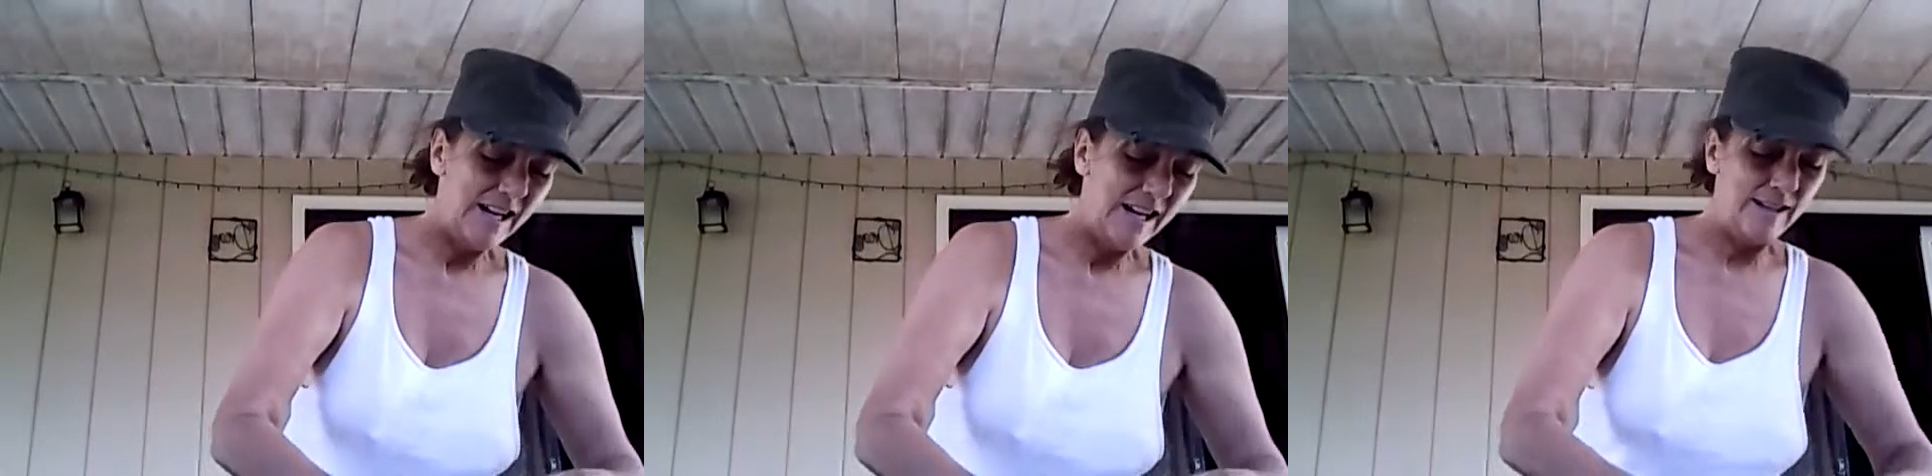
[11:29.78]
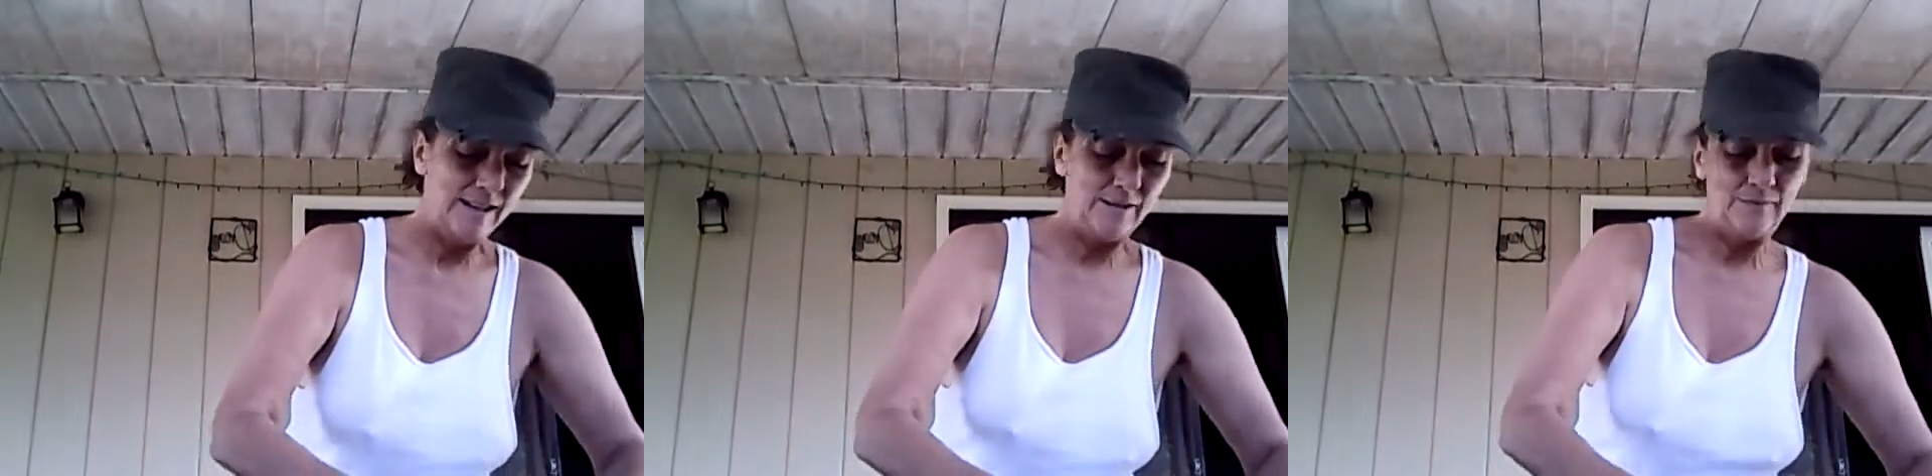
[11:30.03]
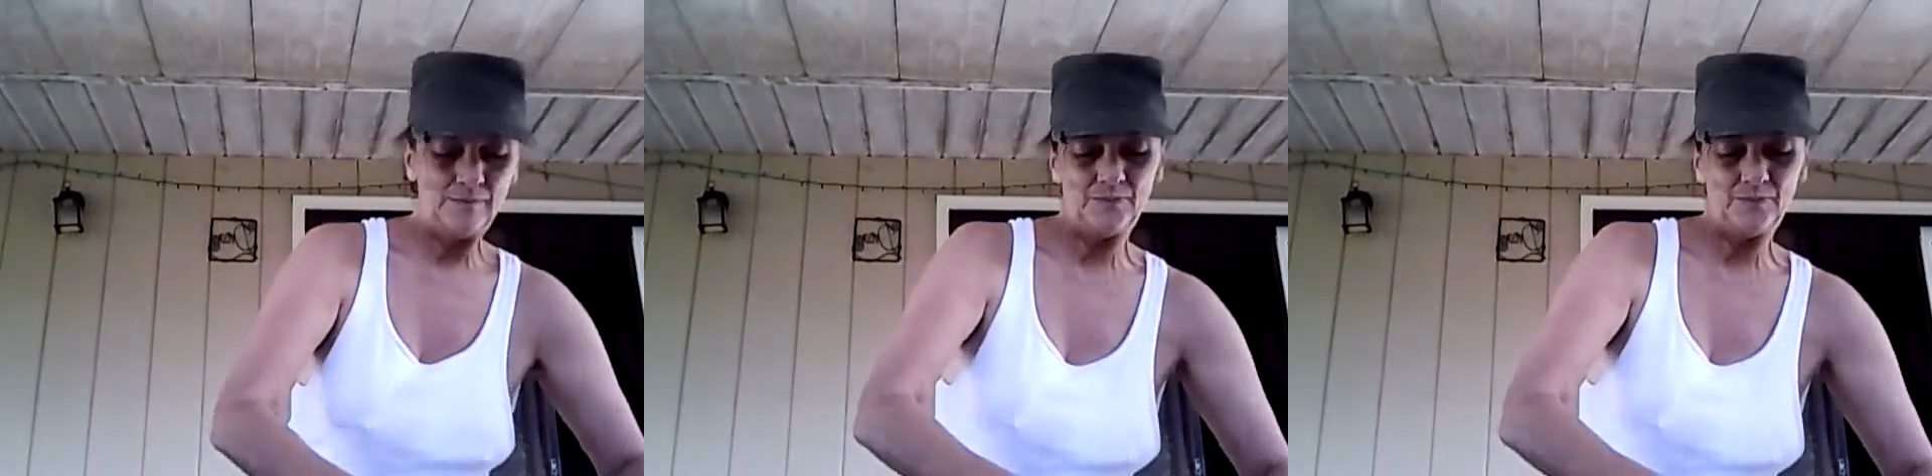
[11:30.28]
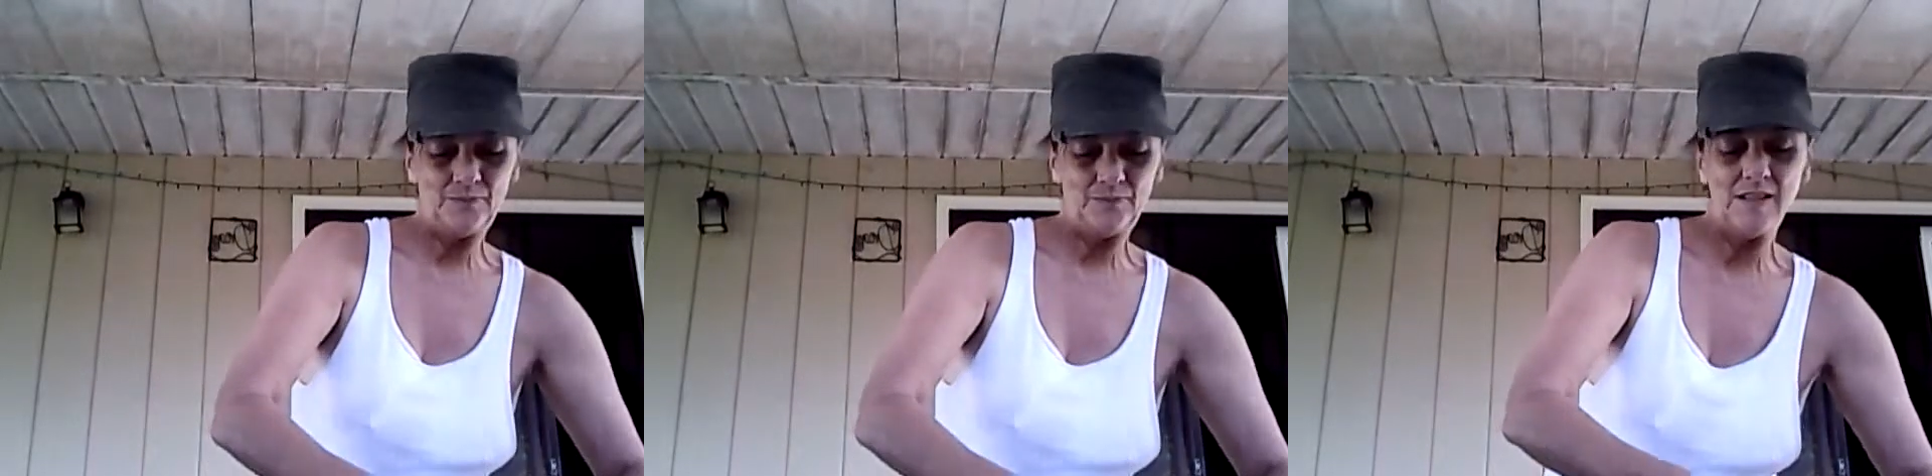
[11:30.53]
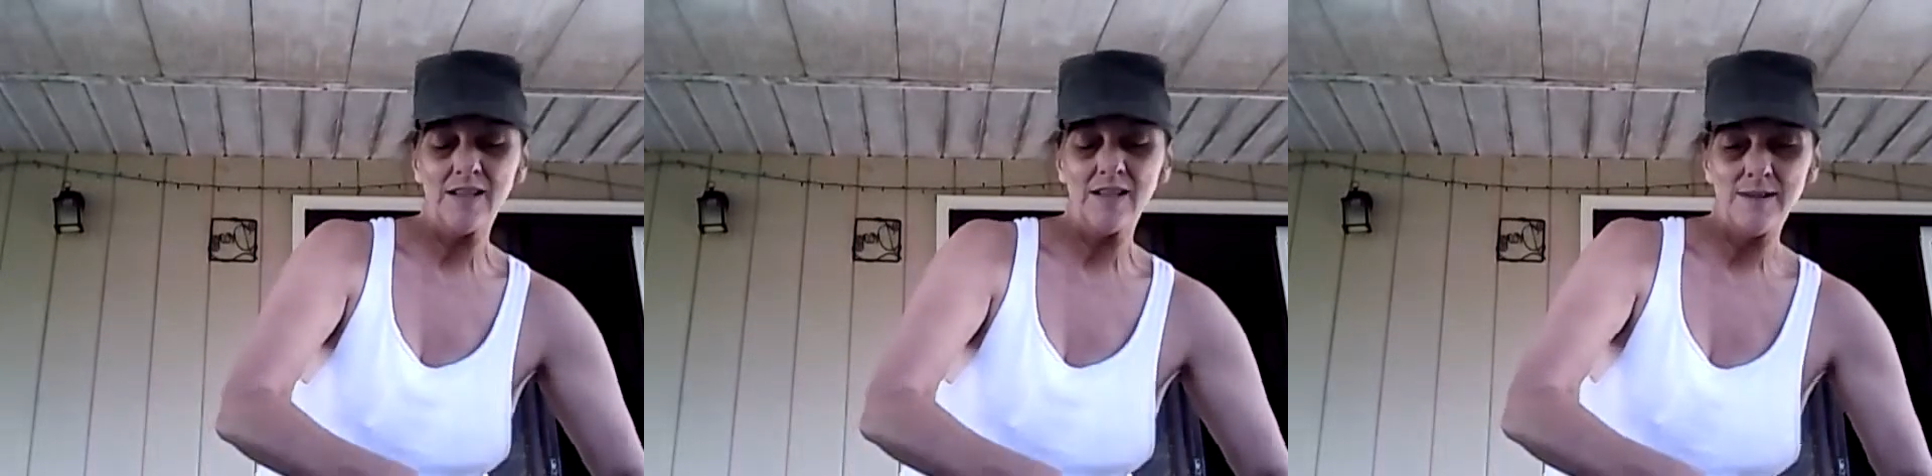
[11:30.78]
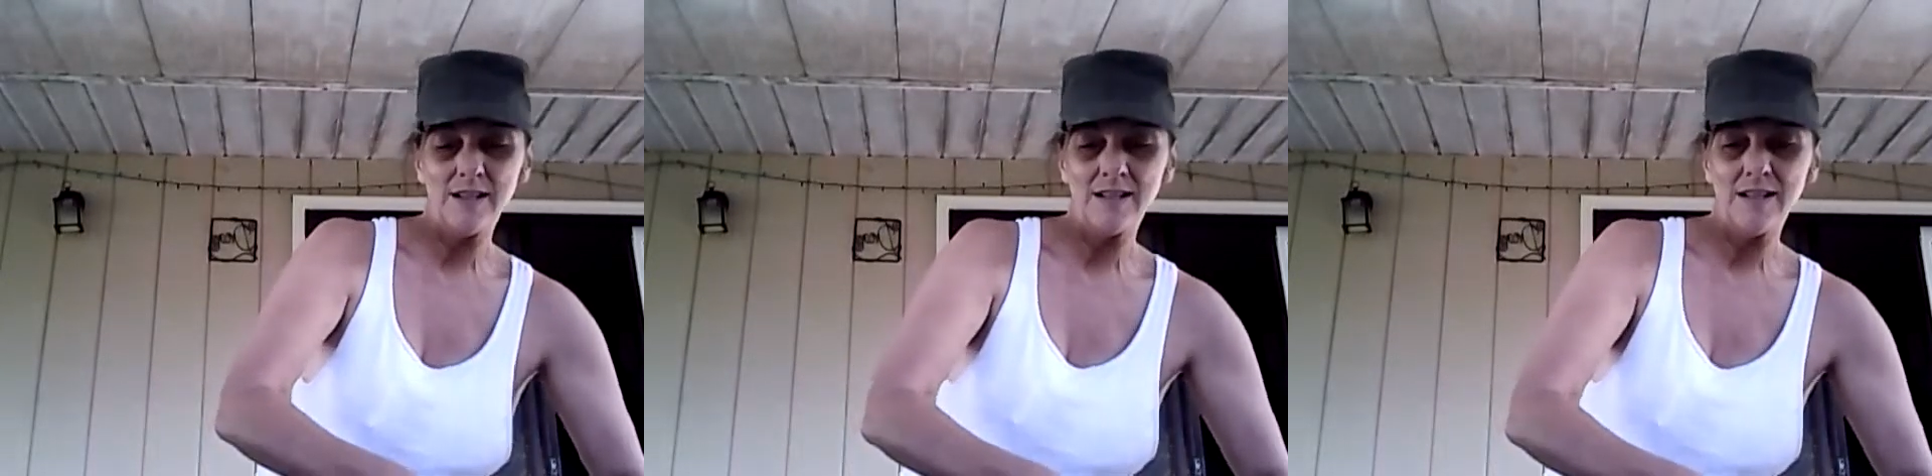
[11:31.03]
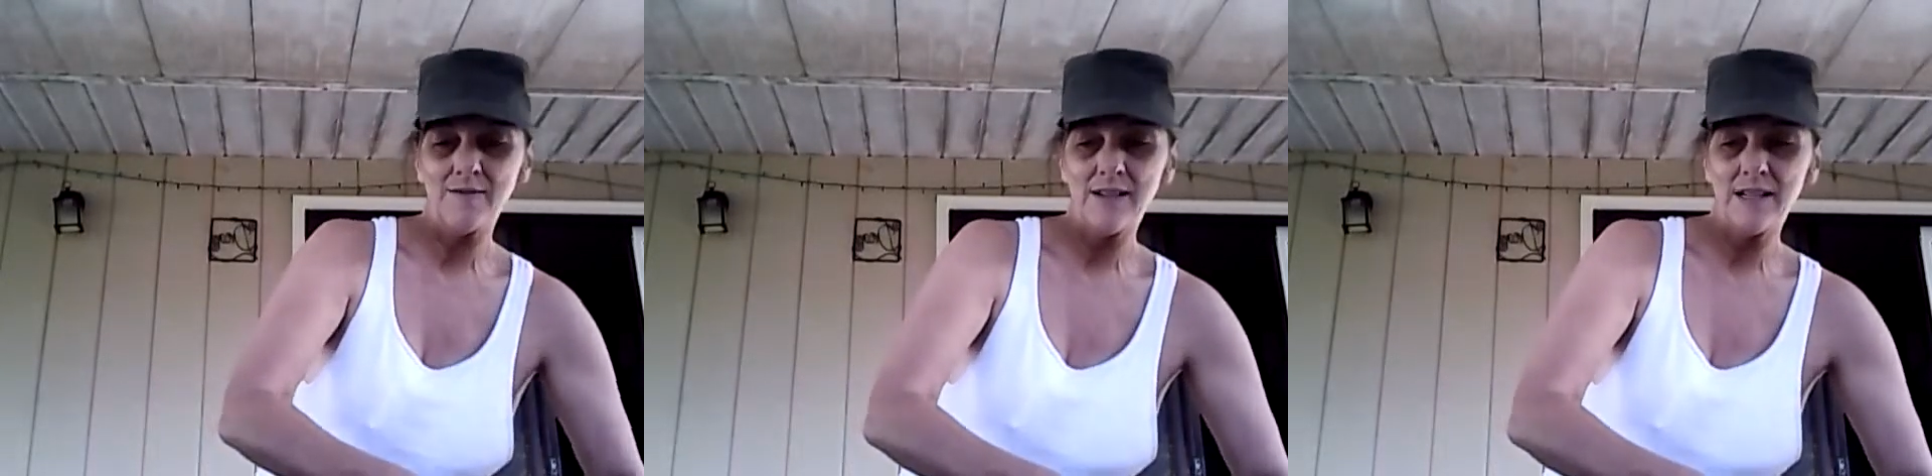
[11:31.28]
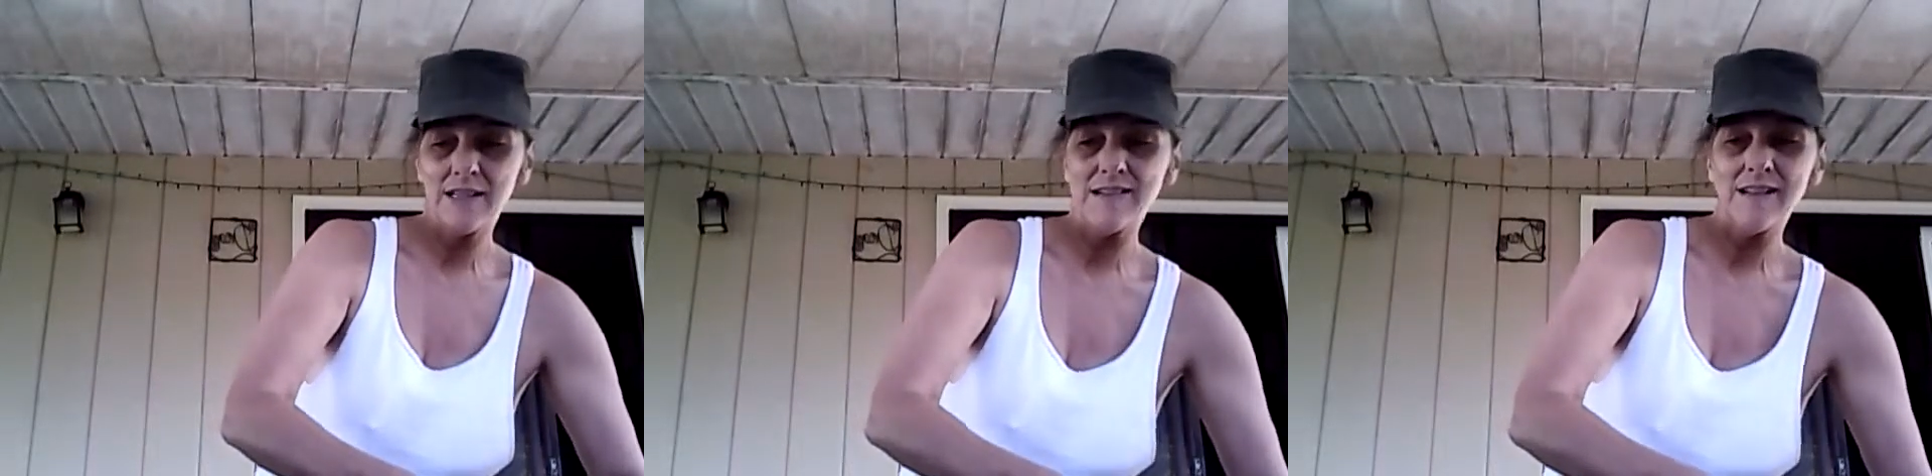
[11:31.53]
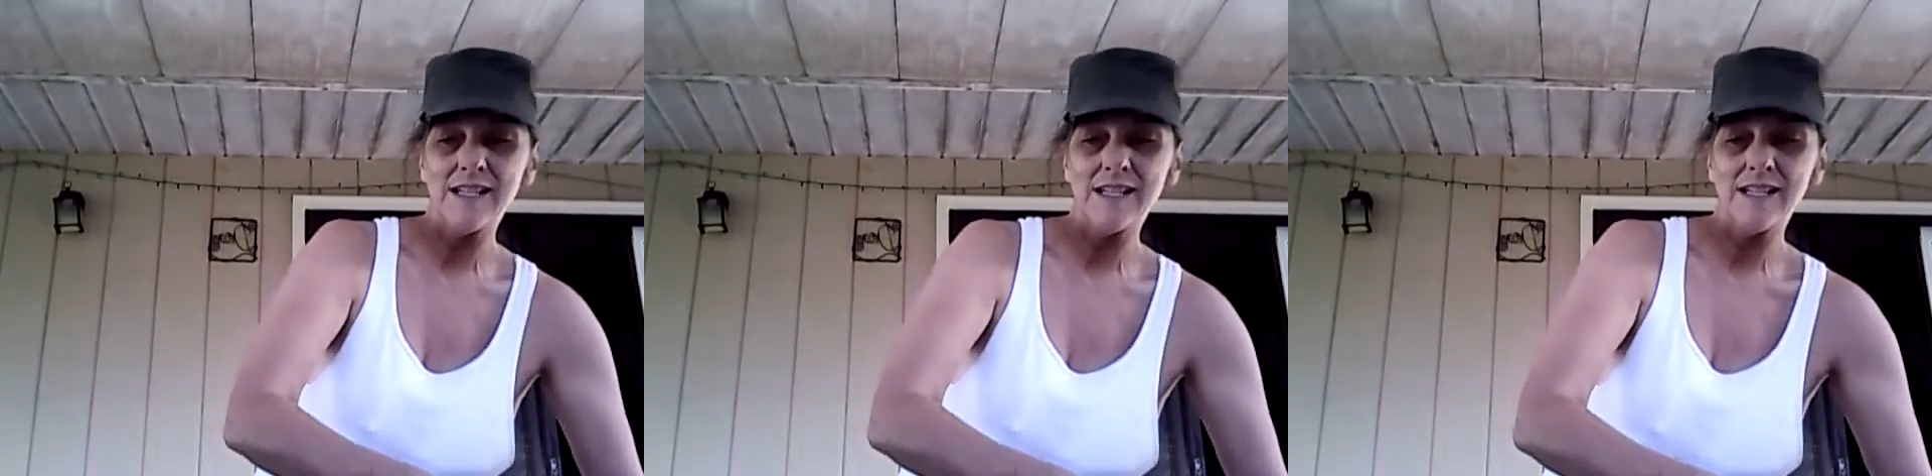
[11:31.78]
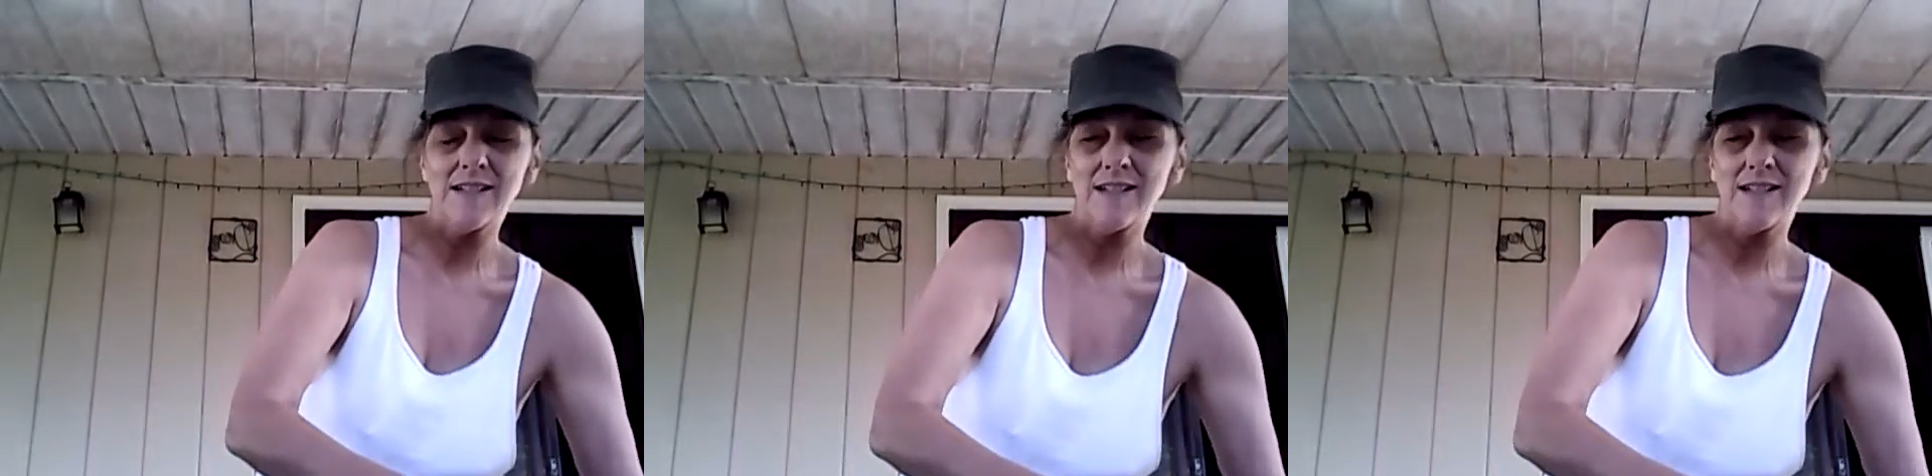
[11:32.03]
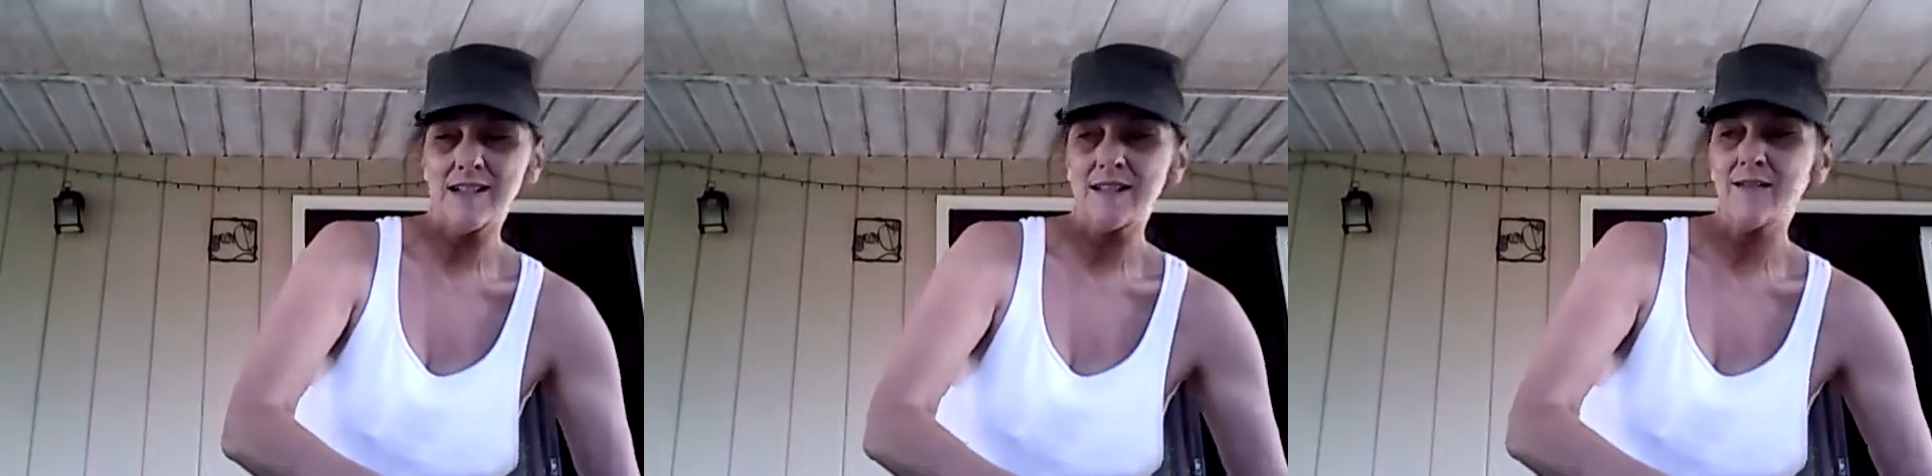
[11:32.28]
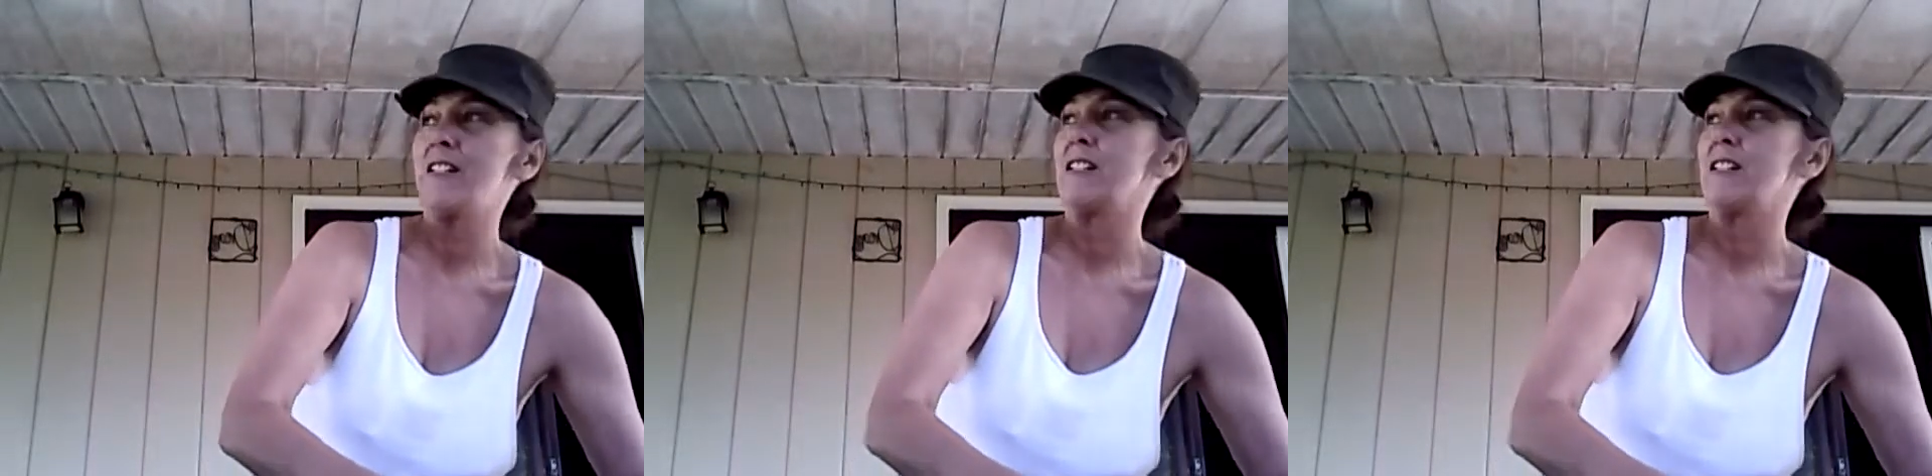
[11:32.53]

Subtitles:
But let me go ahead and make sure I get her heart.